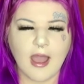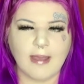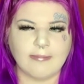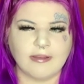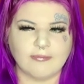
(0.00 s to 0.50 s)

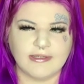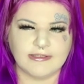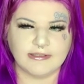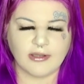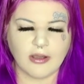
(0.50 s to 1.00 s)
I'm like, we need
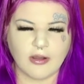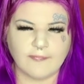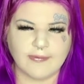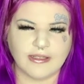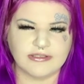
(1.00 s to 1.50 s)
to
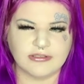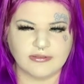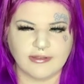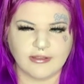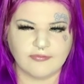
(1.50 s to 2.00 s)
go, and like it
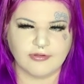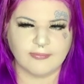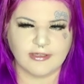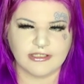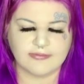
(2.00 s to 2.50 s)
took like a few
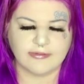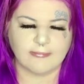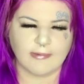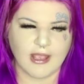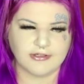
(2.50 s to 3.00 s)
minutes for
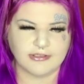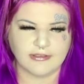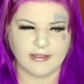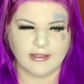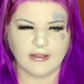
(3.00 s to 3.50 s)
them to
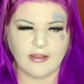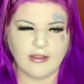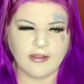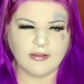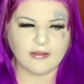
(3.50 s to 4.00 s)
actually like
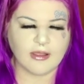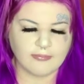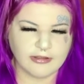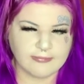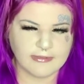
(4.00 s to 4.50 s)

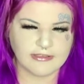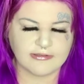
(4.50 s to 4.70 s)
come with me.